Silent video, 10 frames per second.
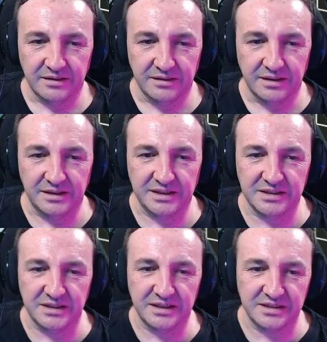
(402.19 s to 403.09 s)
it doesn't
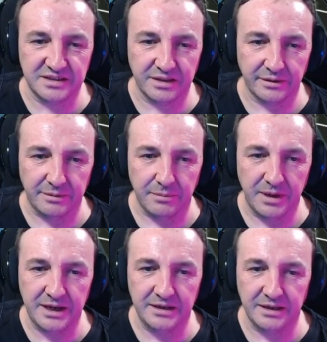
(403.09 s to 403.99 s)
necessarily
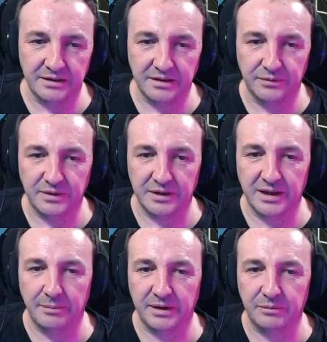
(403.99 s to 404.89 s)
mean that if the
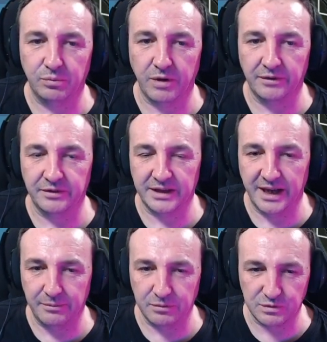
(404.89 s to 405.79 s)
number on the
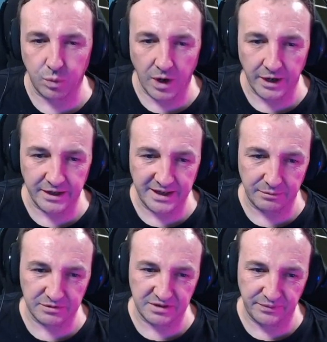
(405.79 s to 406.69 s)
game was 1, that
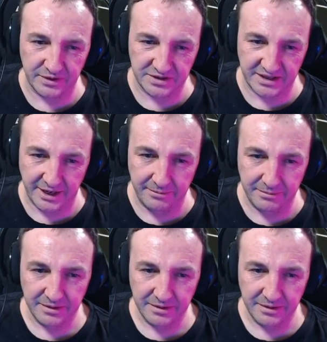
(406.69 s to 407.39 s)
was the first game.